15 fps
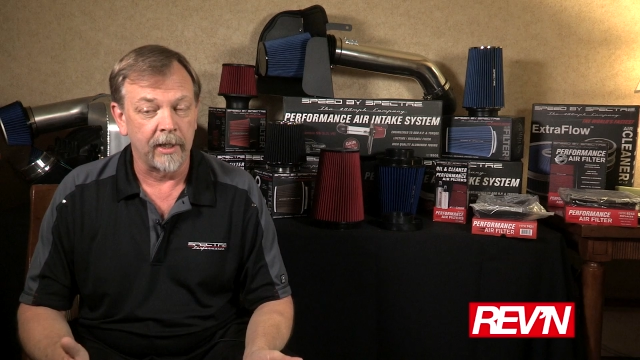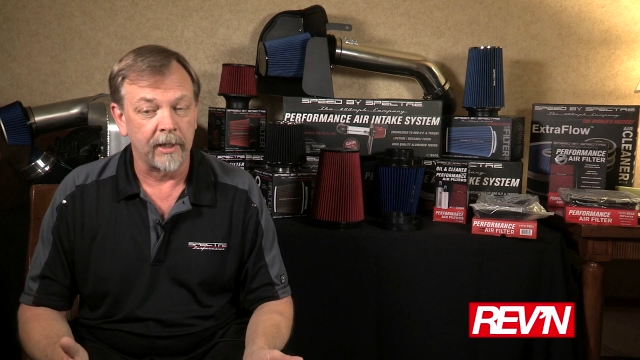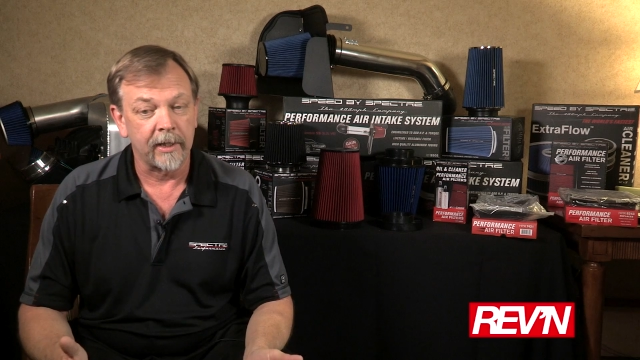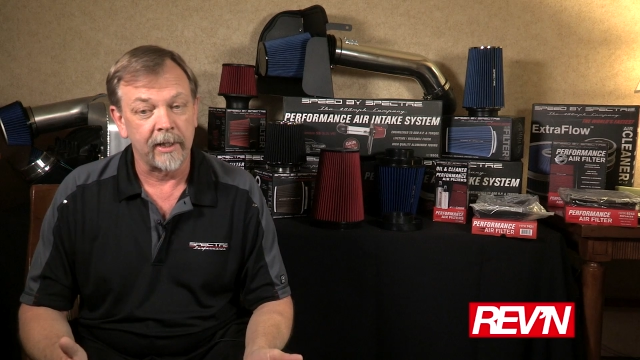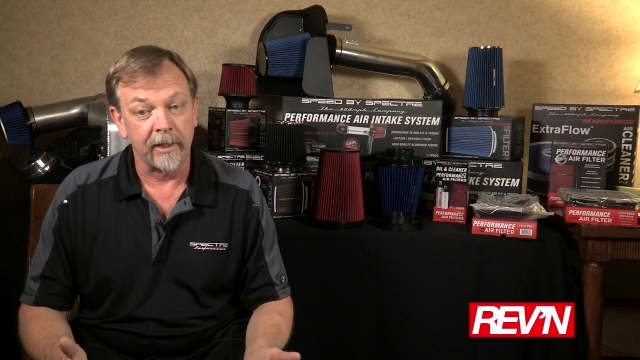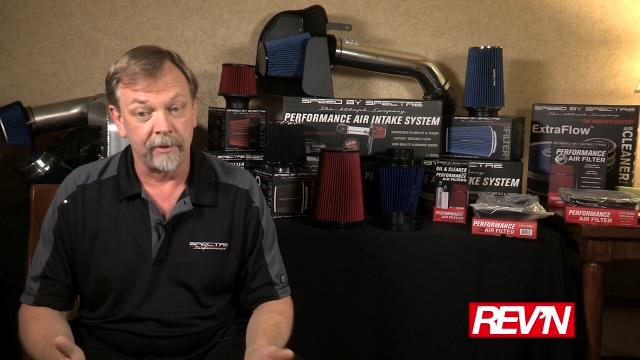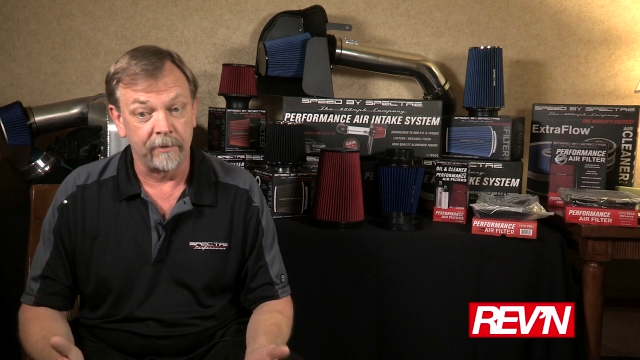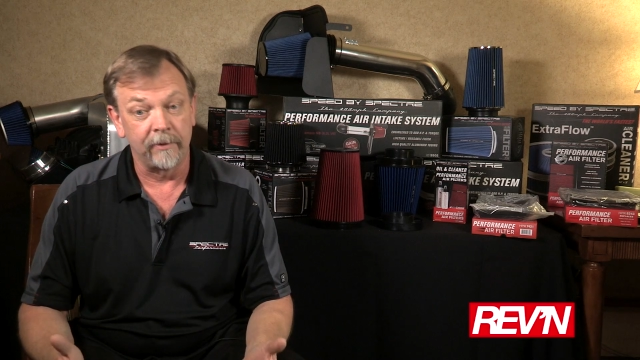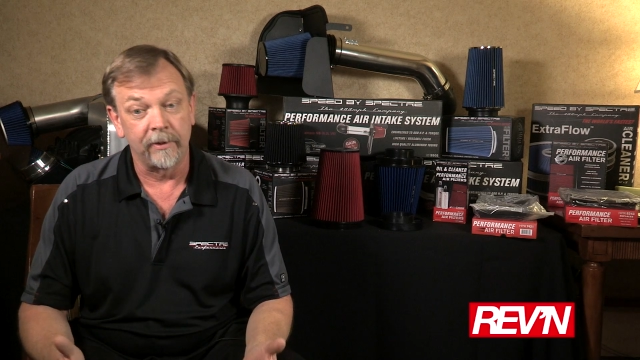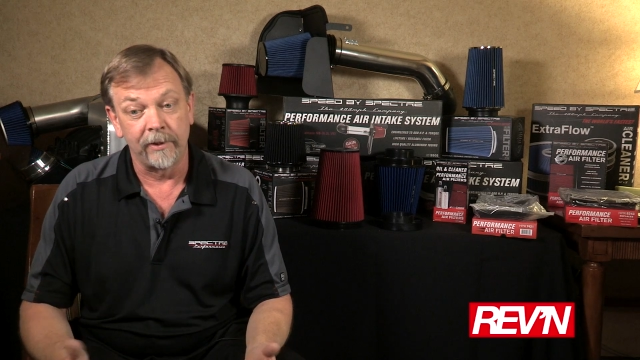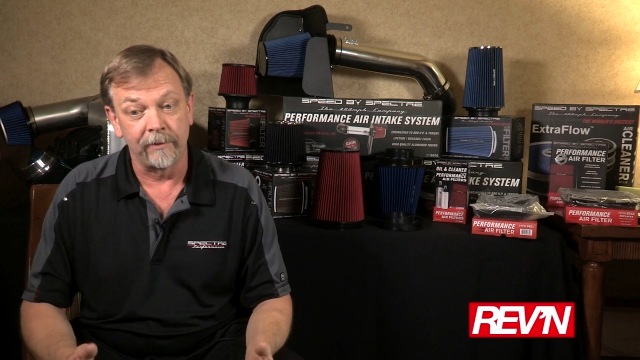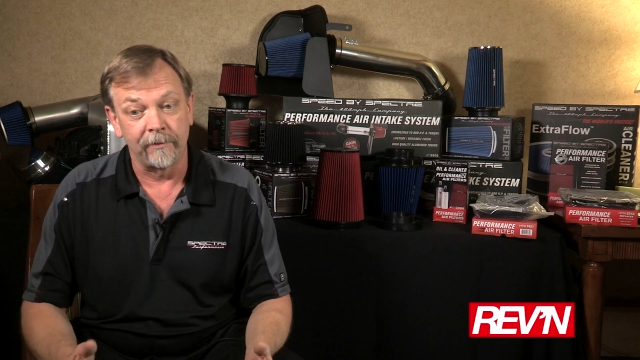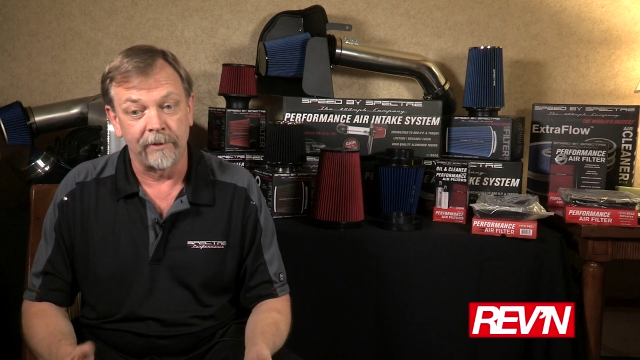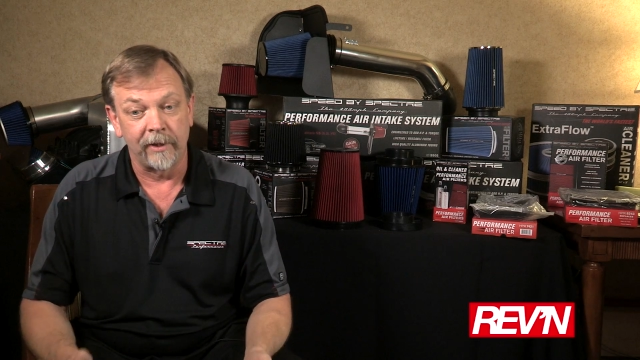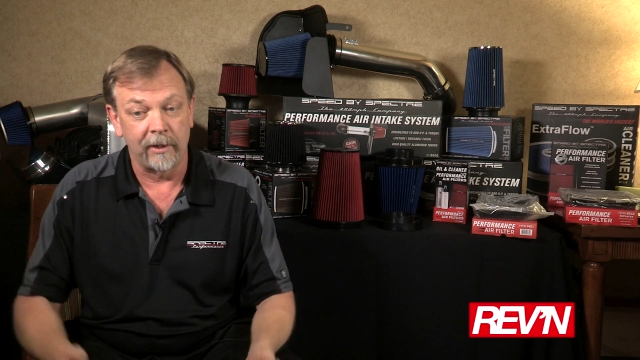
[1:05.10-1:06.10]
at it, kind of going,
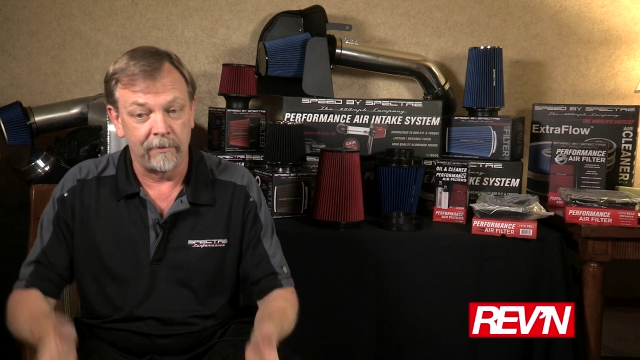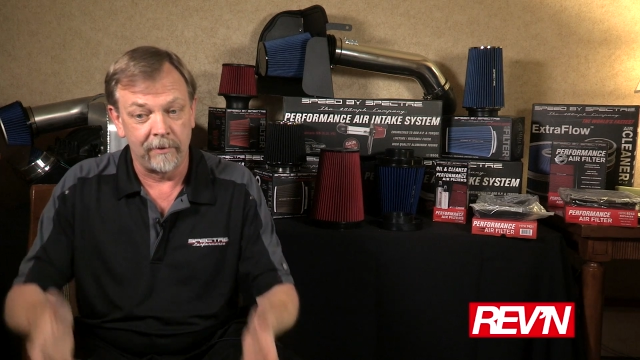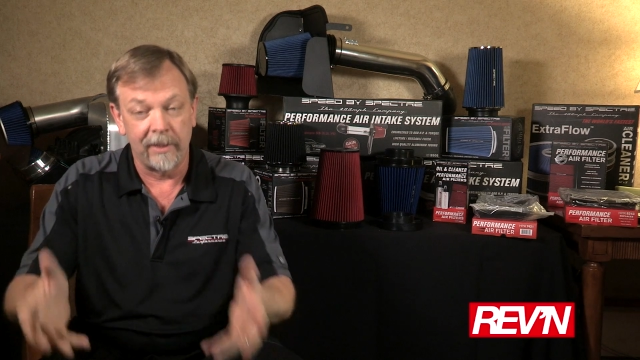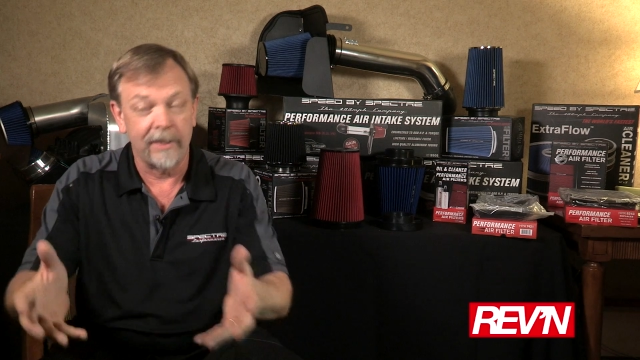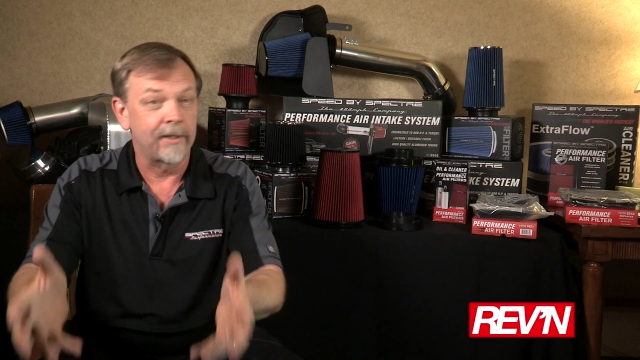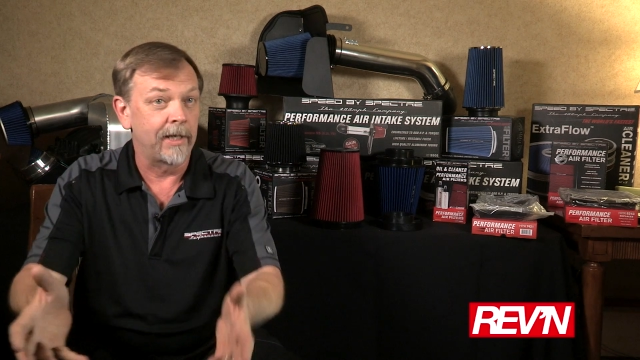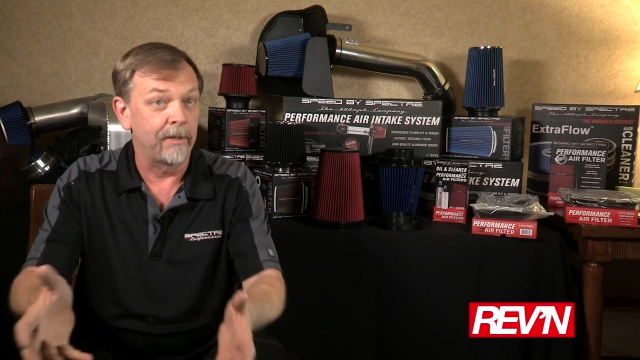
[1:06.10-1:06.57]
dude, you know what?